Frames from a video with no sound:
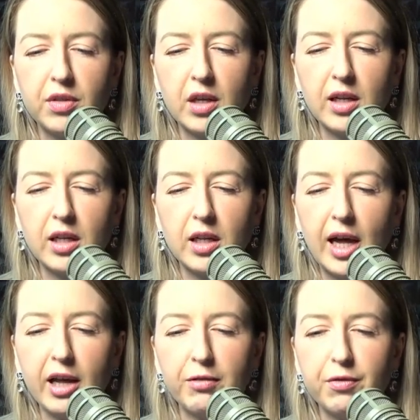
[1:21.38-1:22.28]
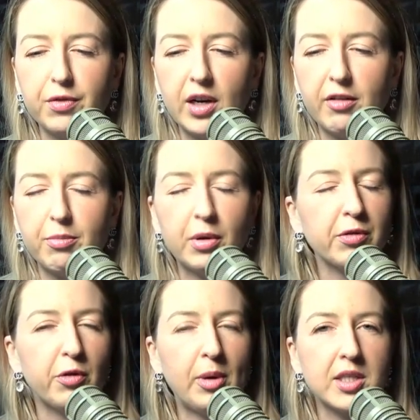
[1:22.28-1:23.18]
life that I've
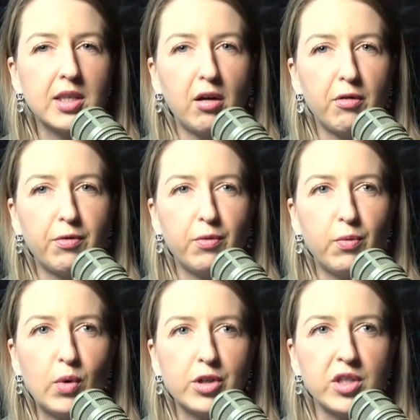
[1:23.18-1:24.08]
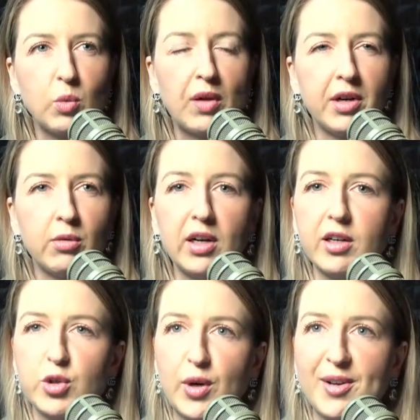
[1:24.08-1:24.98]
built for myself, which is one that I really
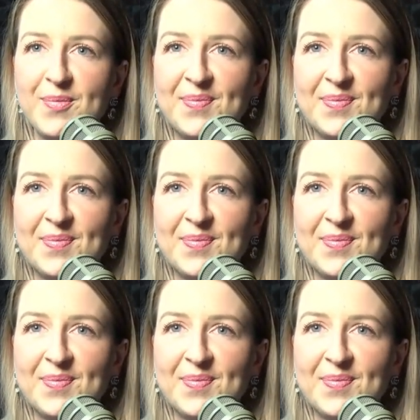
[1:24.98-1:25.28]
enjoy.